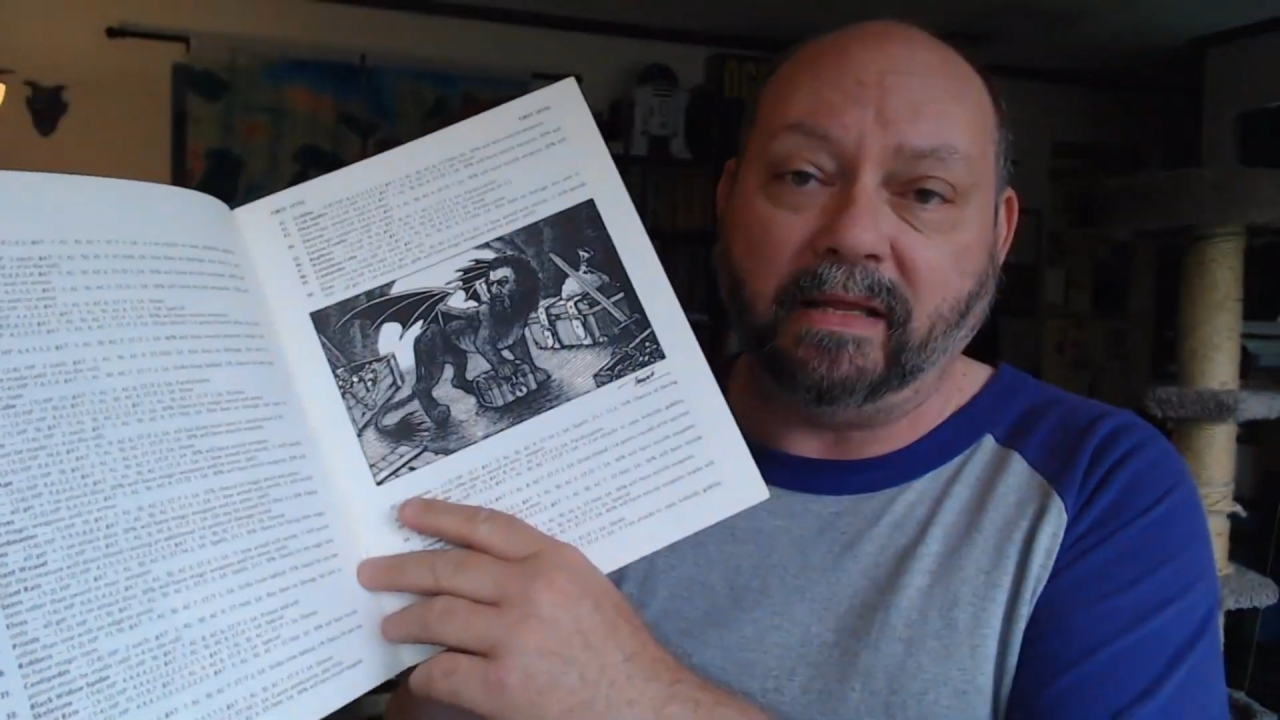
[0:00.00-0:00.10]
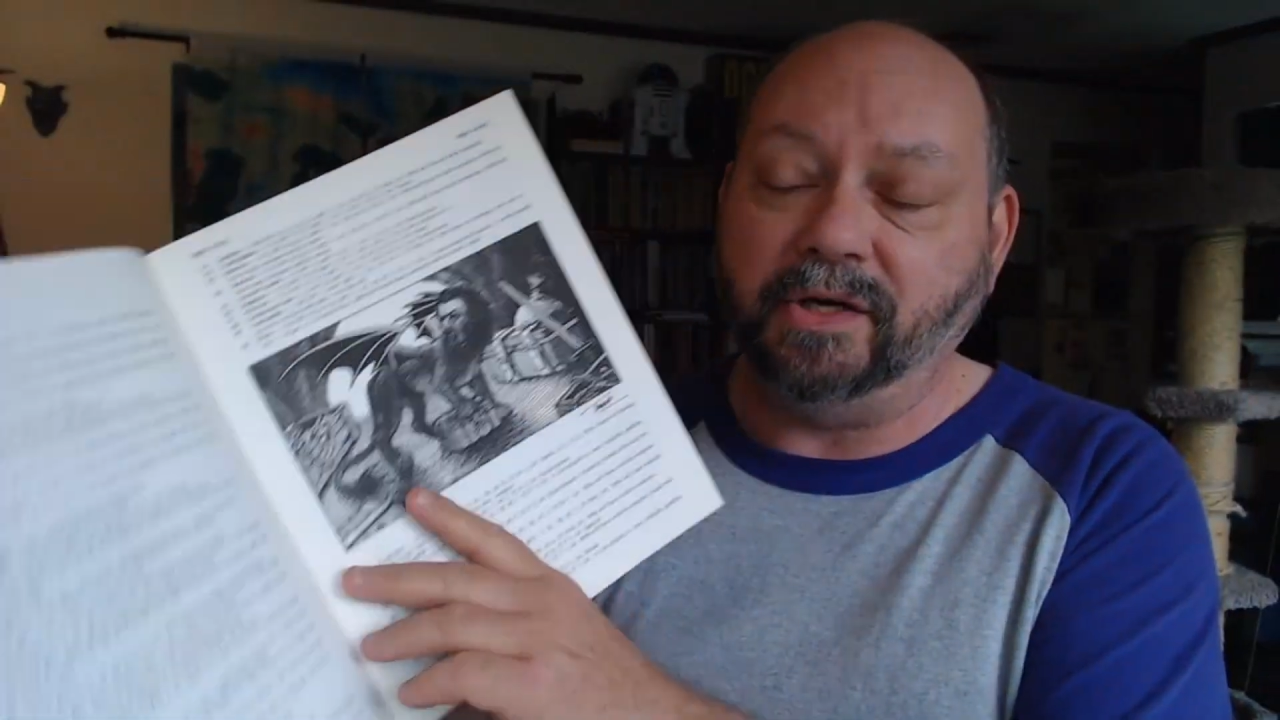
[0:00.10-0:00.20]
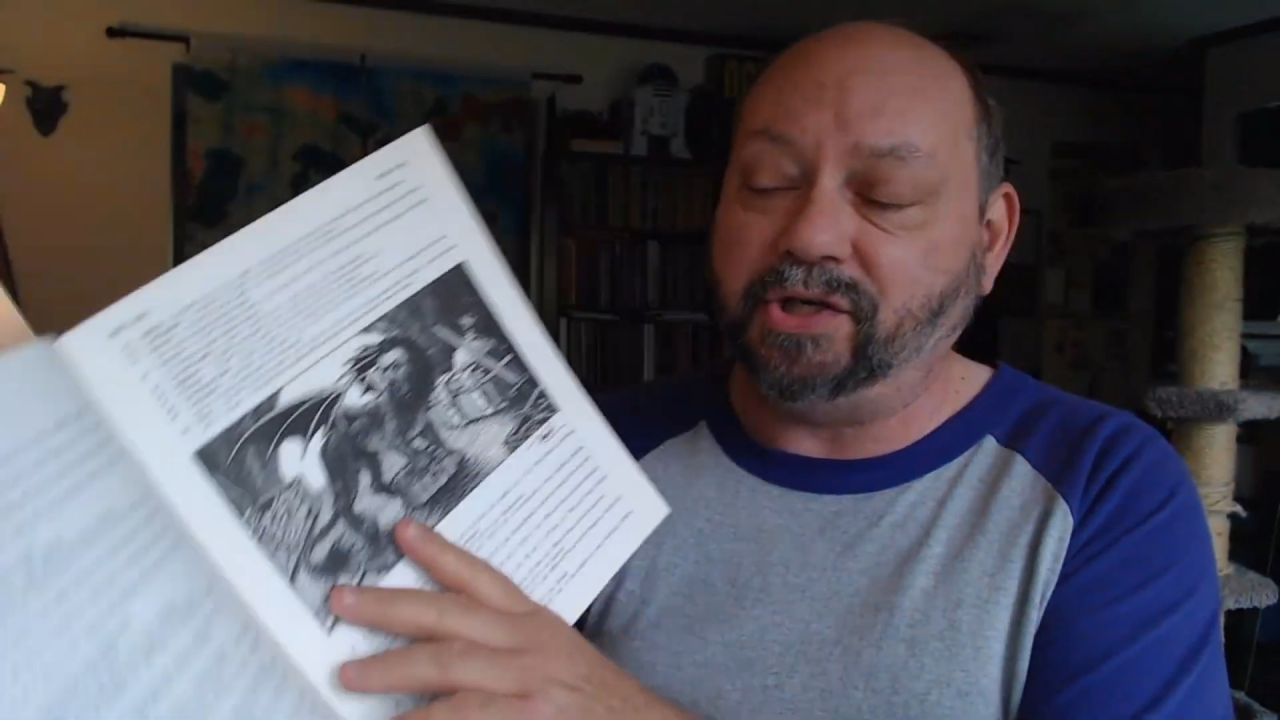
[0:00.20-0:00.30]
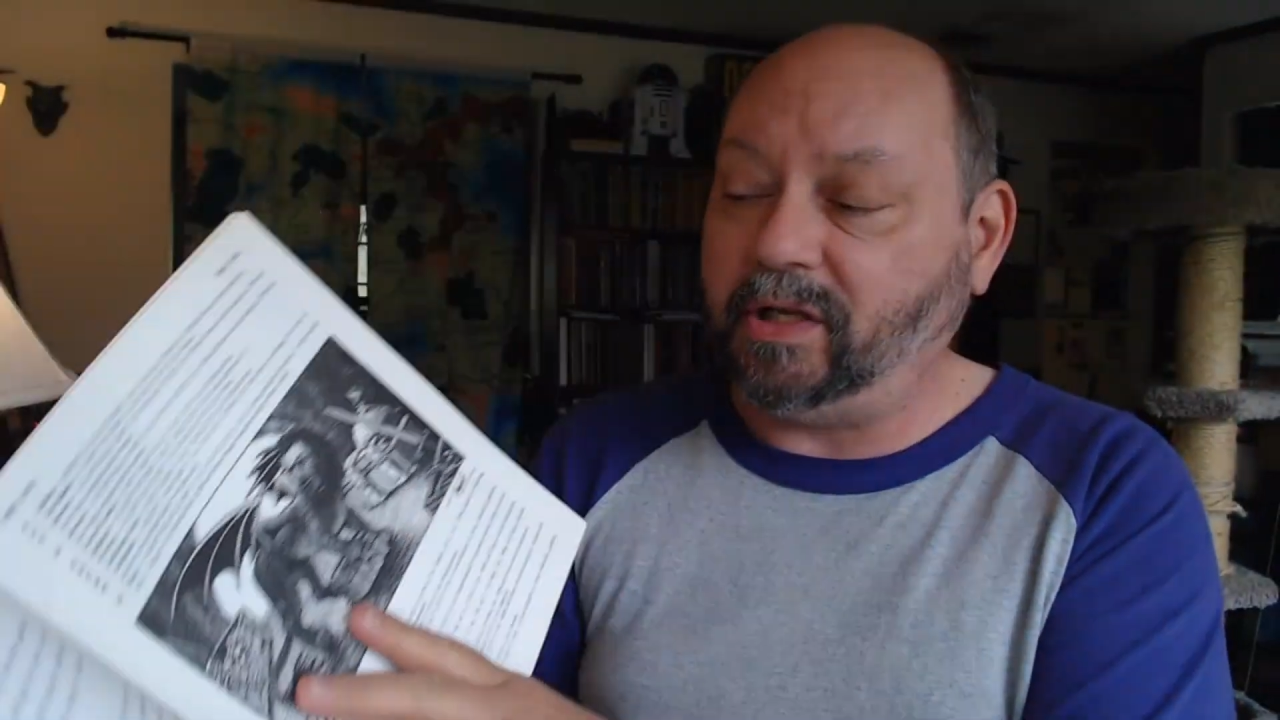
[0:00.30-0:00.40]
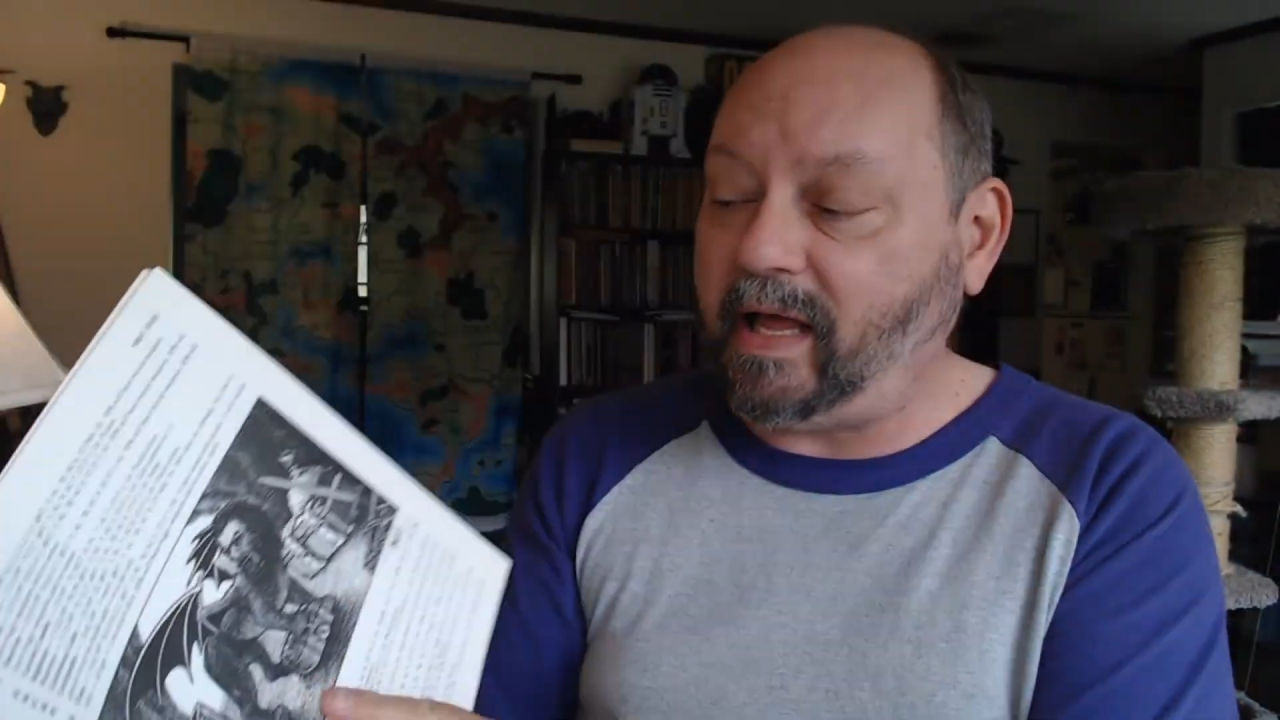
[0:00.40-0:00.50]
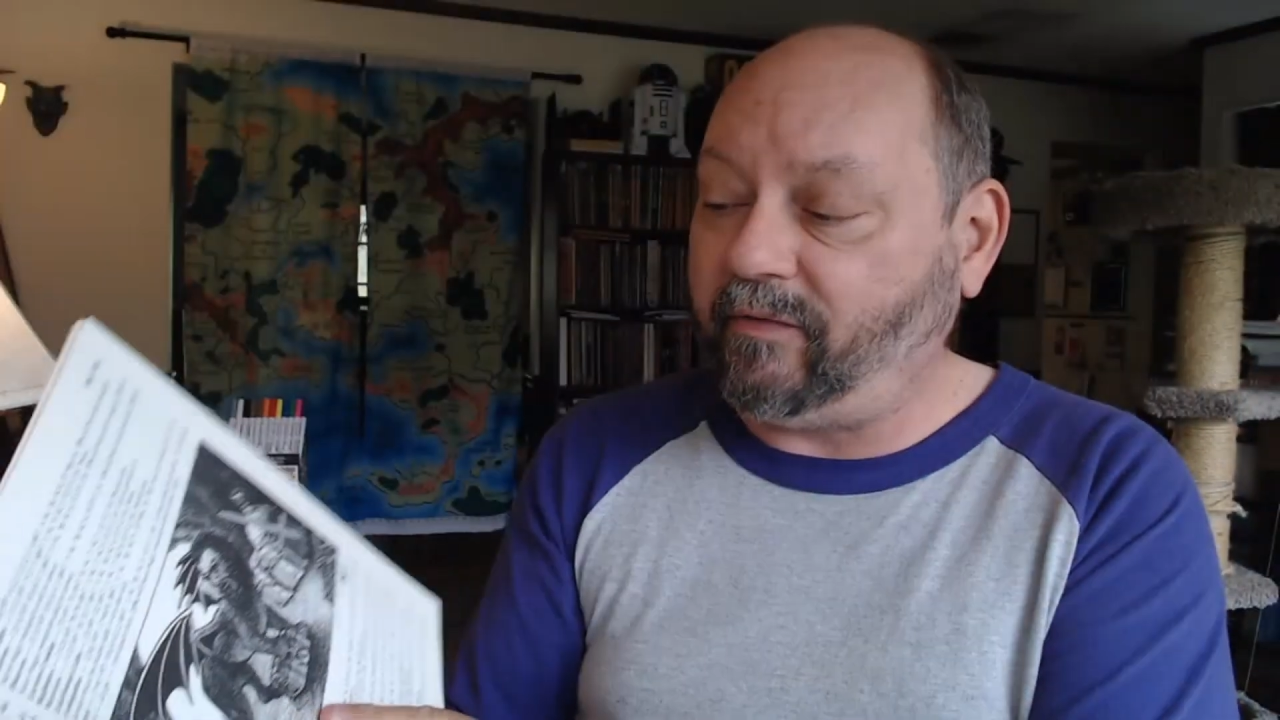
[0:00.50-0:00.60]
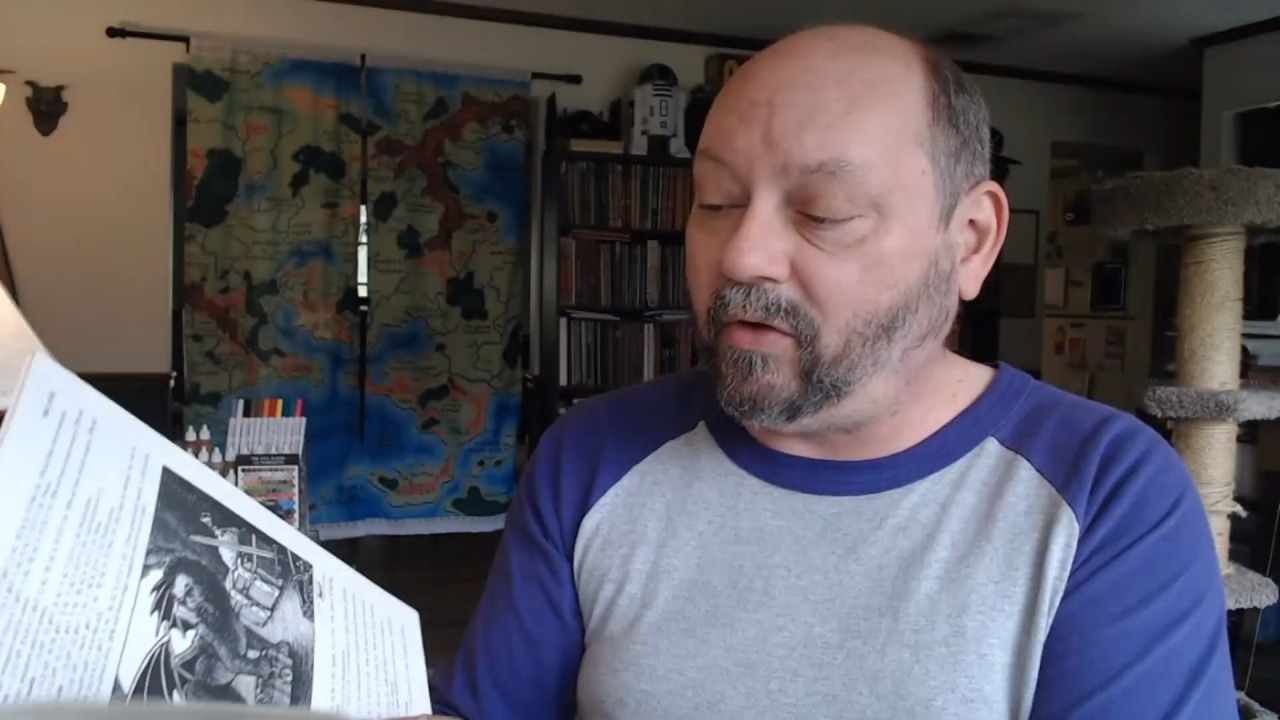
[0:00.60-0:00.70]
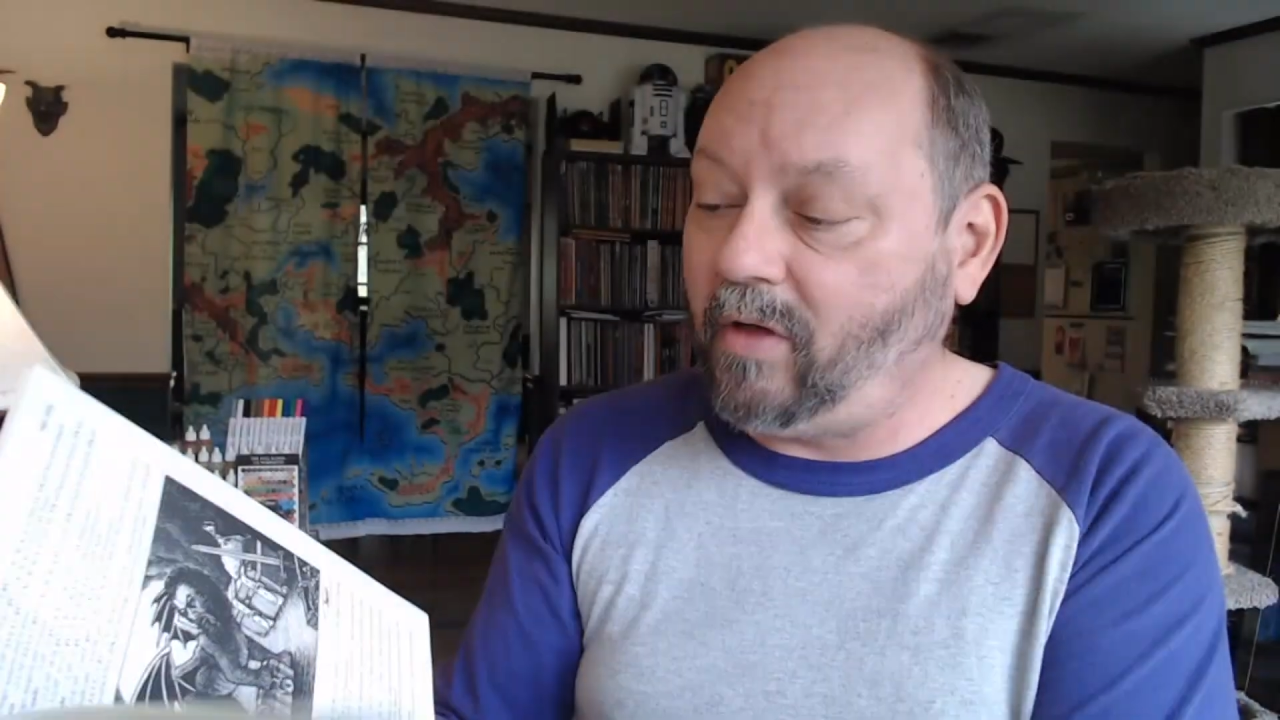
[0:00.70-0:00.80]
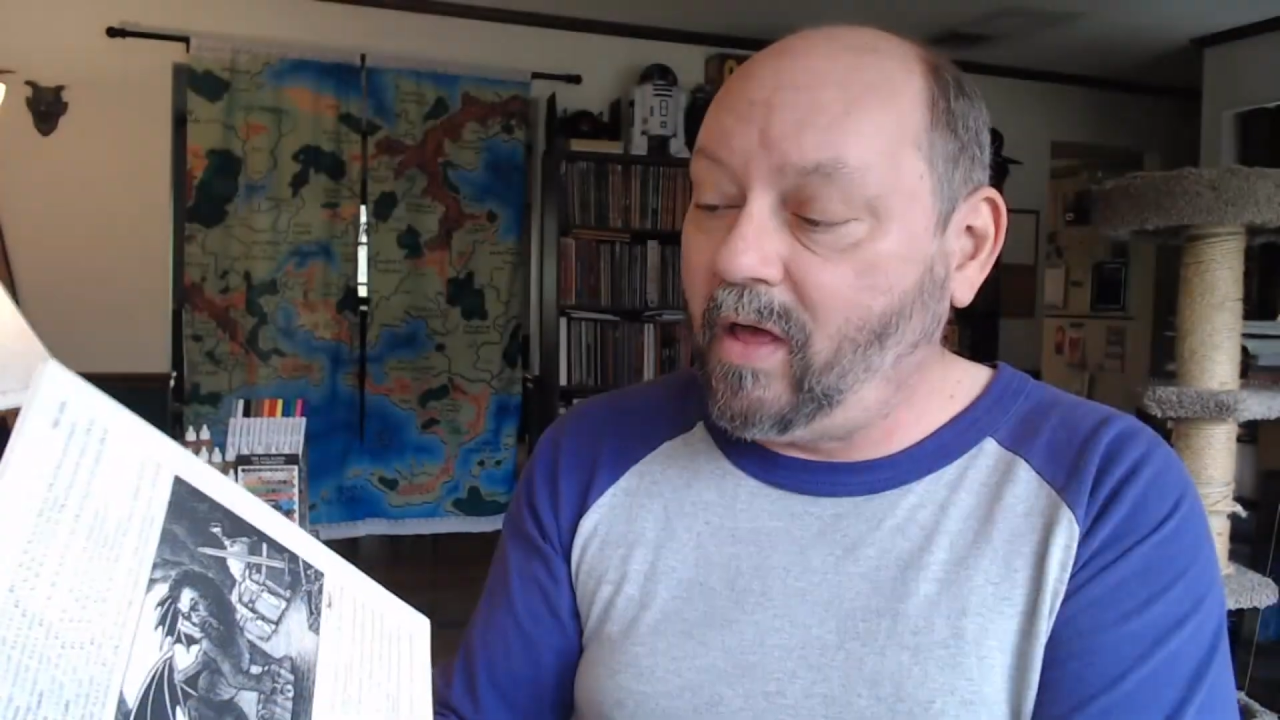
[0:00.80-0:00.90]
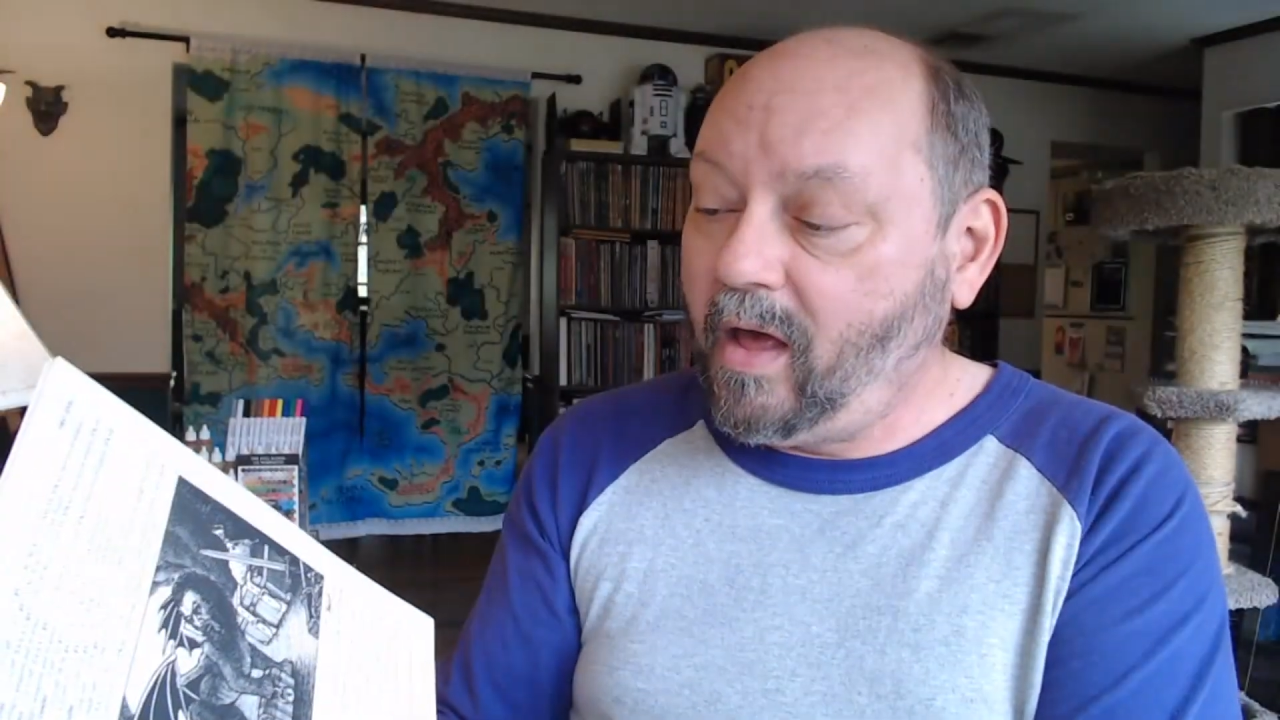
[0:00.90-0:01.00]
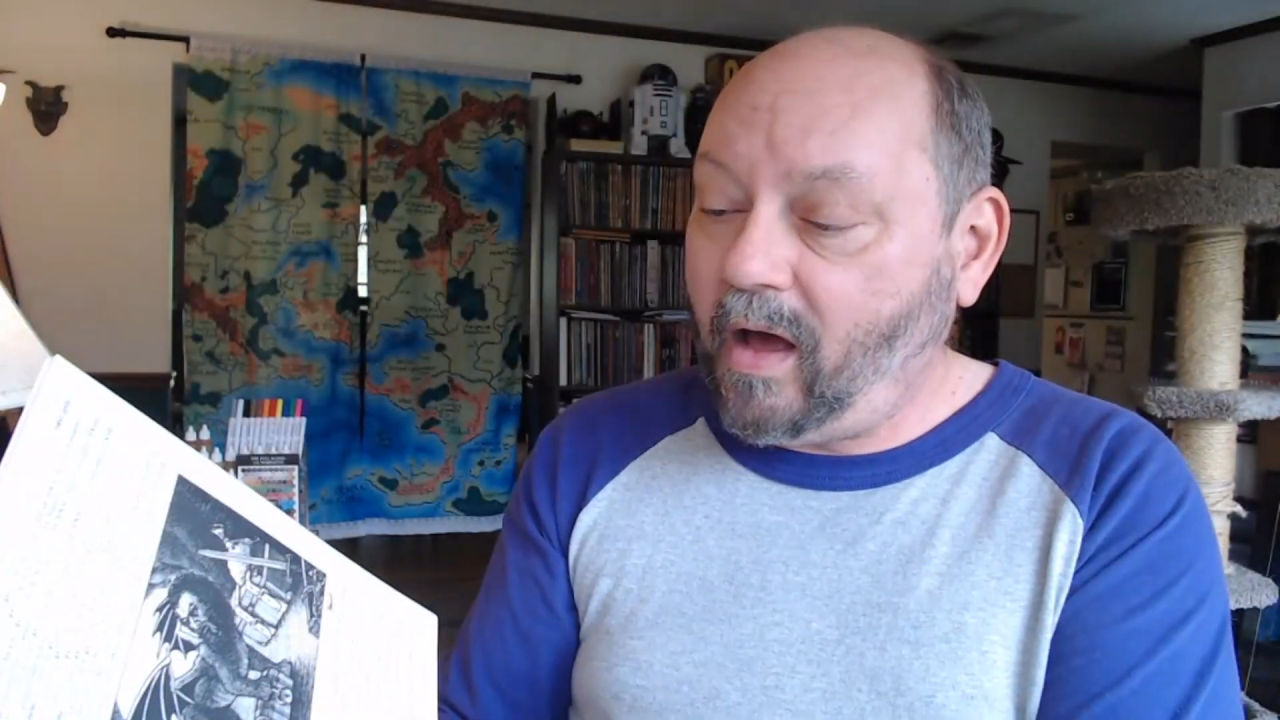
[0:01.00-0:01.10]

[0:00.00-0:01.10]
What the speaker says: dungeon level,